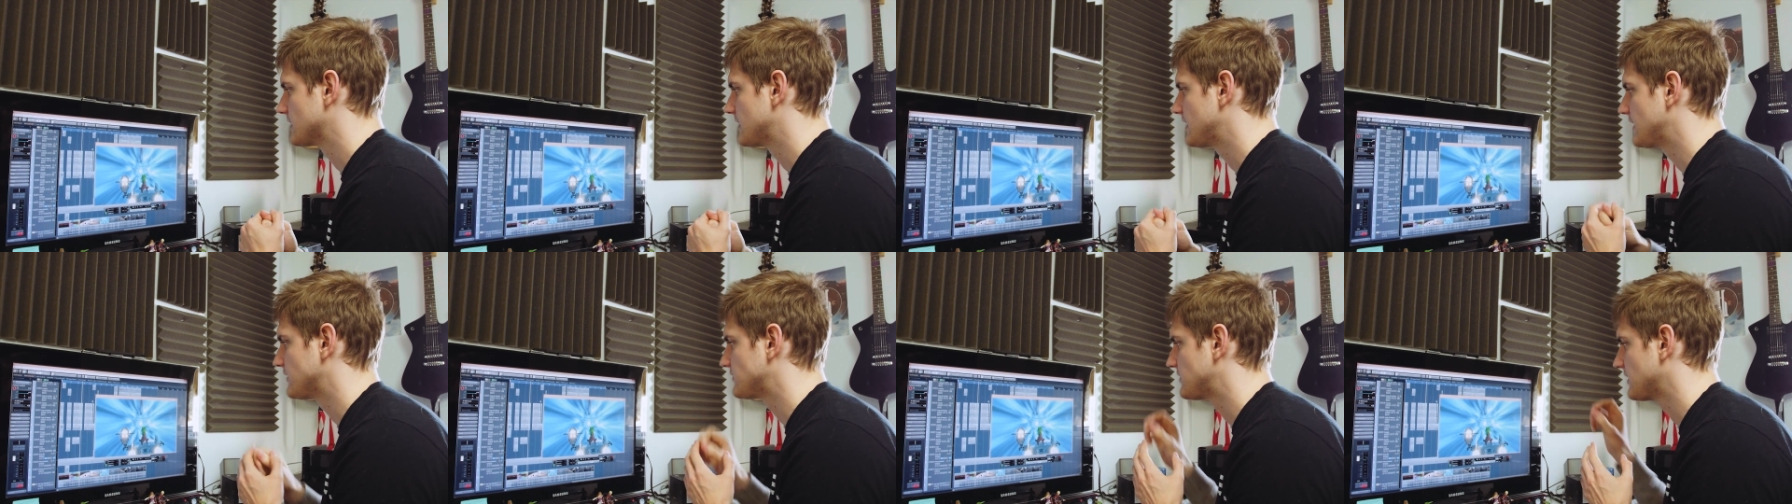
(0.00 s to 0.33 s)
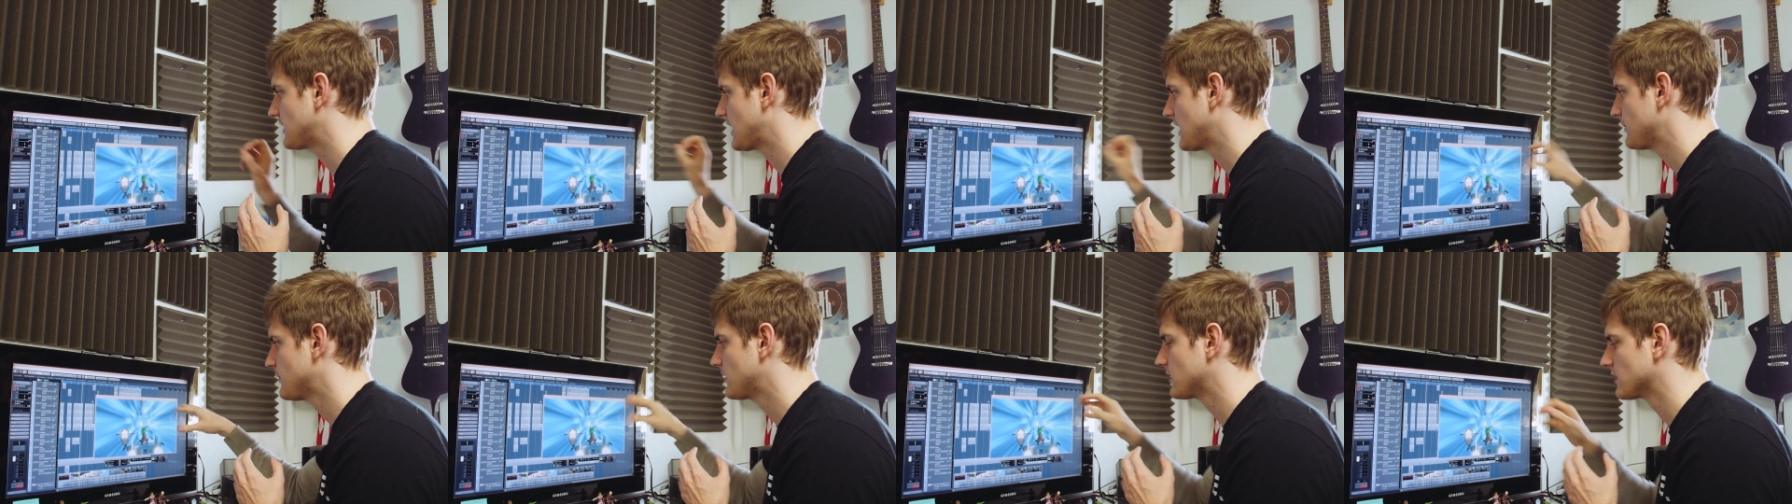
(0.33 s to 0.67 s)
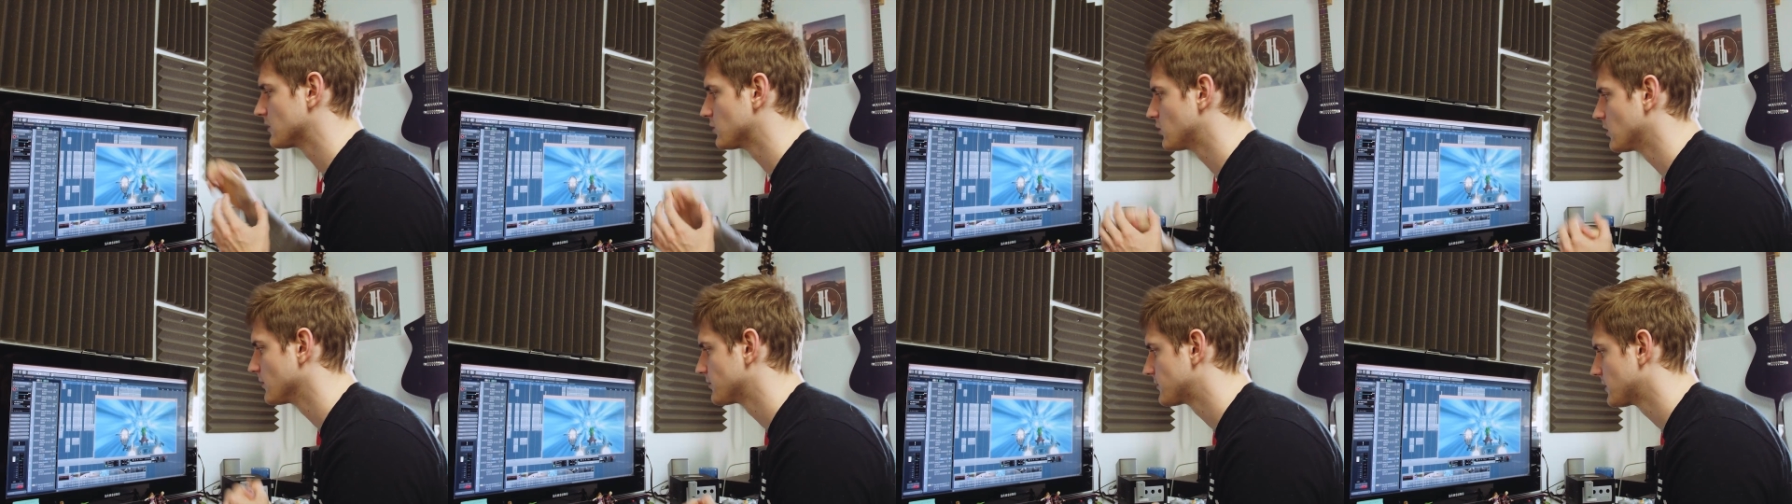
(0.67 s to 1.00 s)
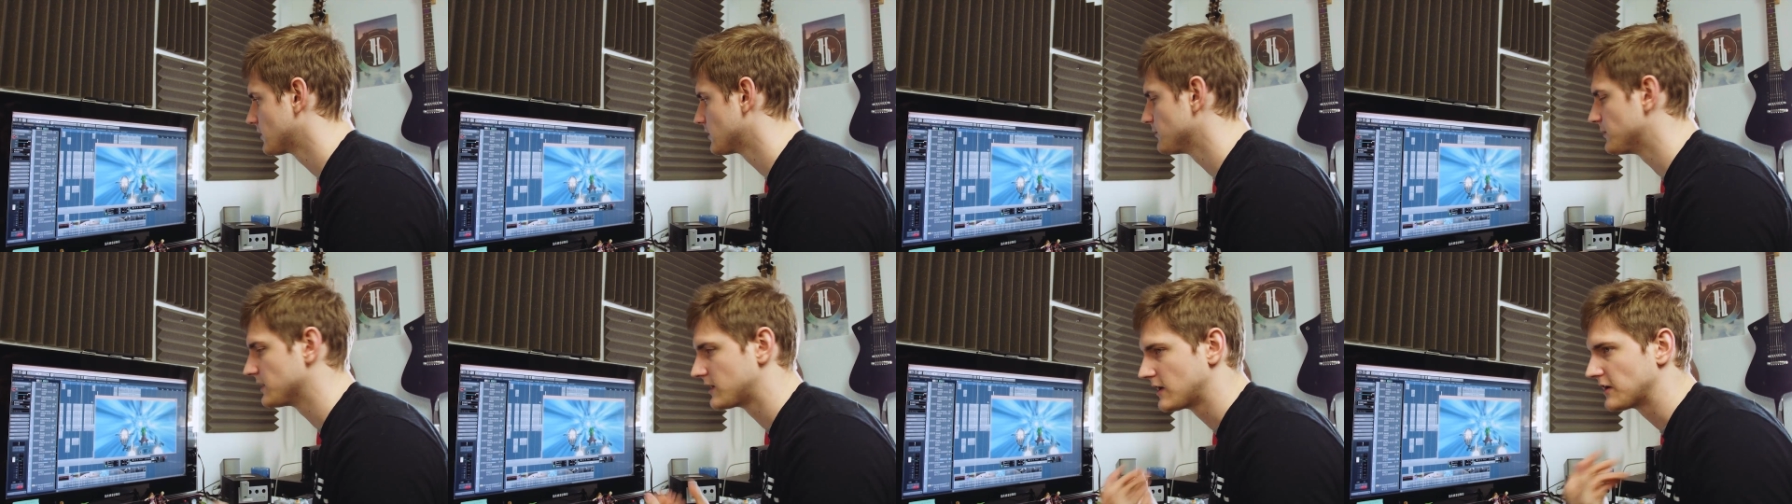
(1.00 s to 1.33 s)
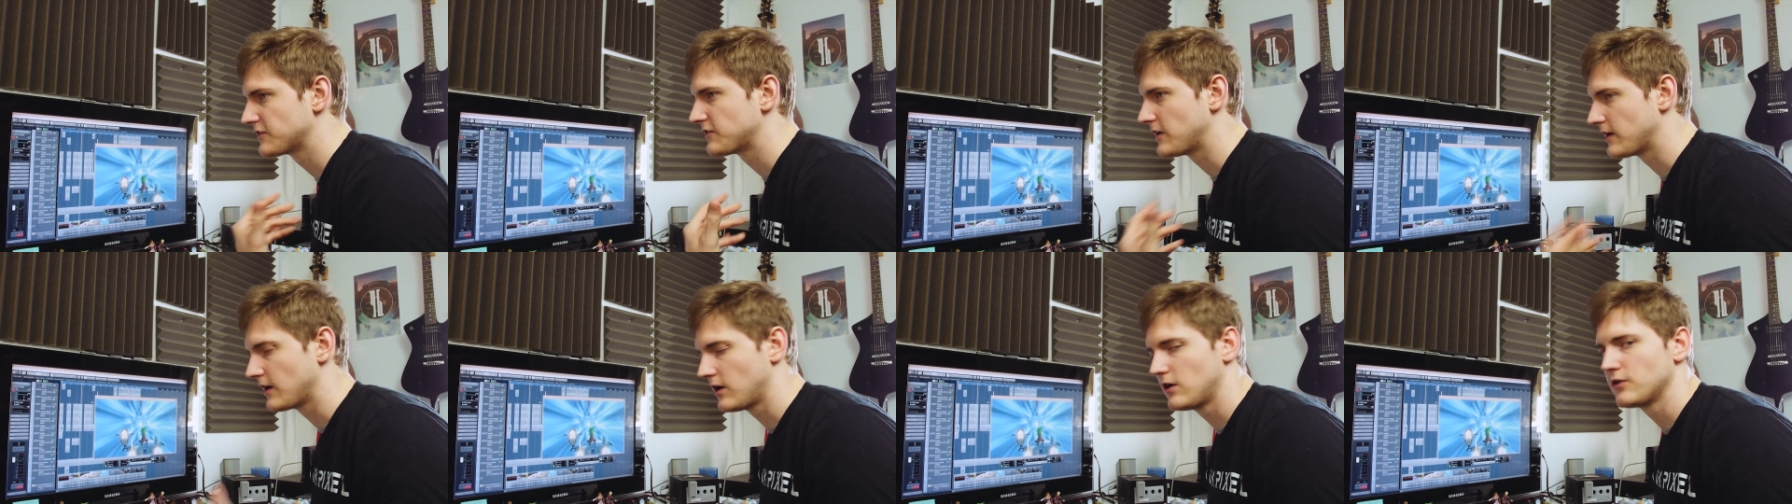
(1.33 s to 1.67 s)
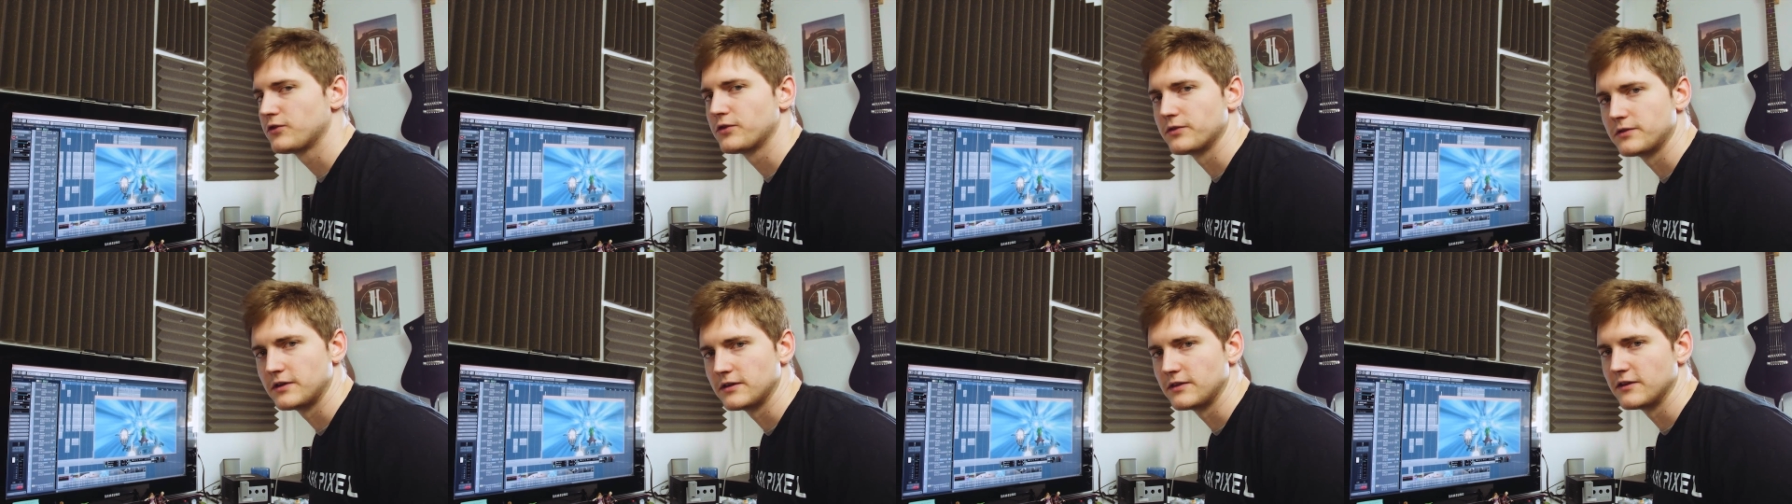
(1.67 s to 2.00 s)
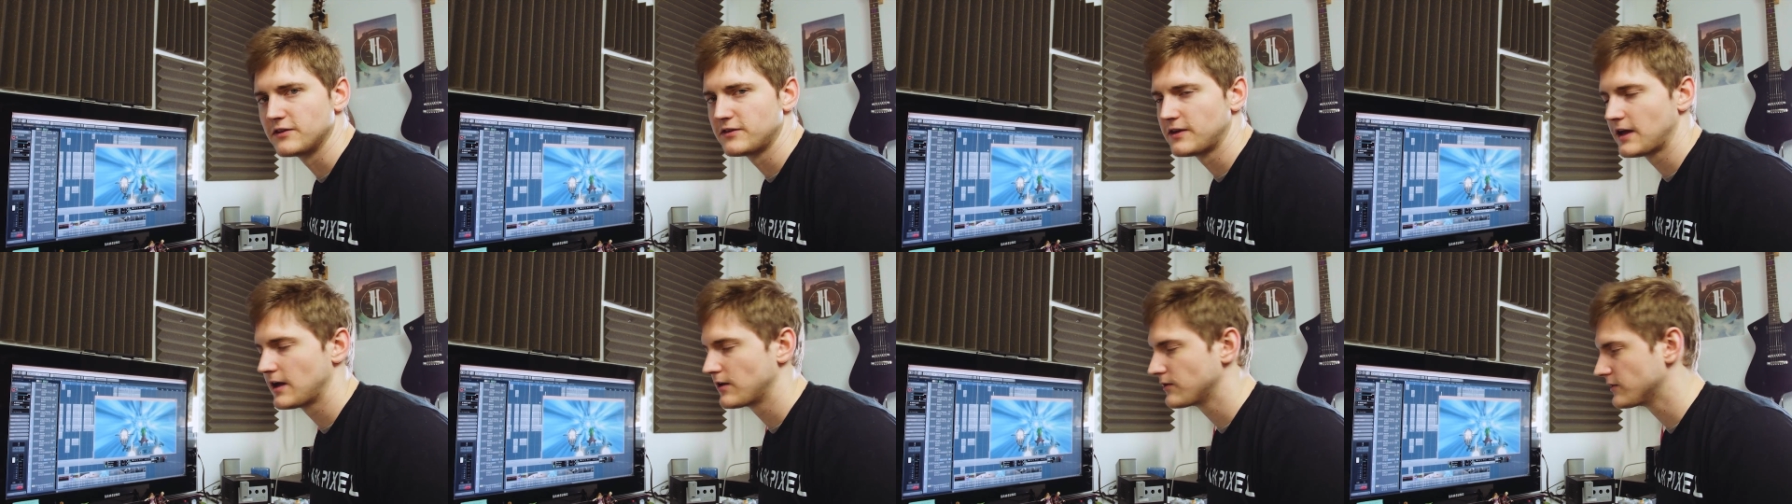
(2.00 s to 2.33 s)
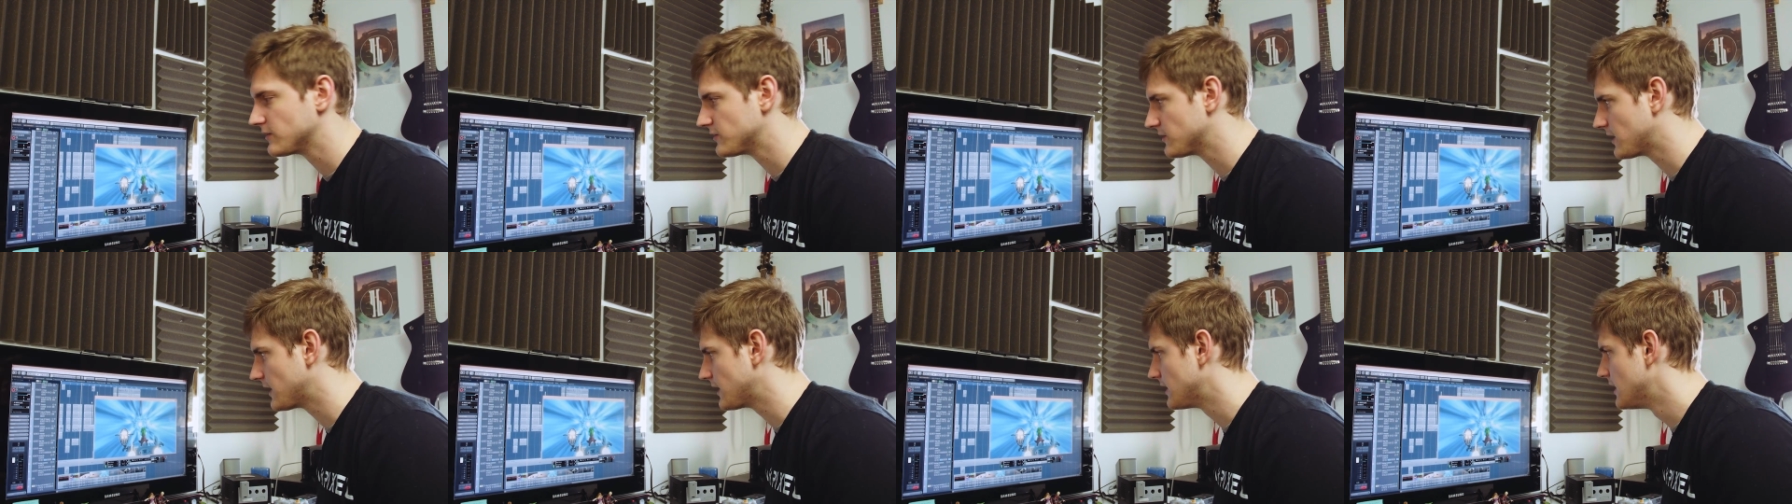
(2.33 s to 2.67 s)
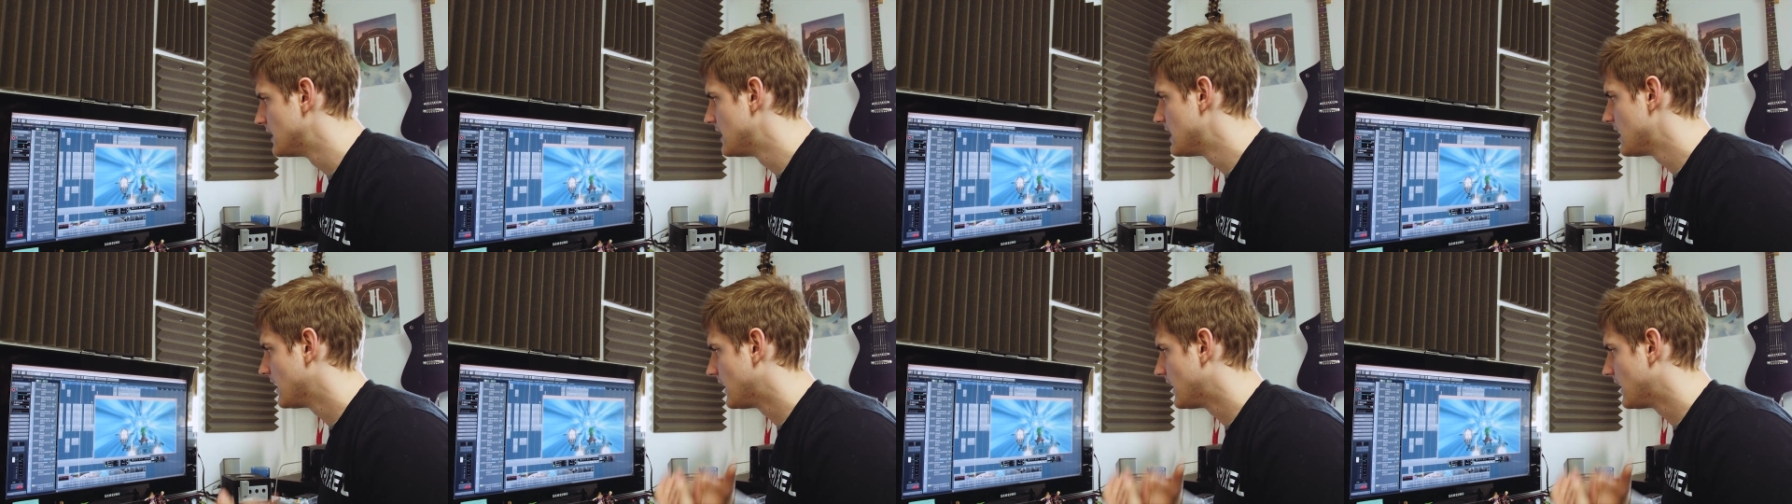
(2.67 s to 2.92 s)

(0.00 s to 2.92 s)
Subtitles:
warp tunnel, because I also did the sound design.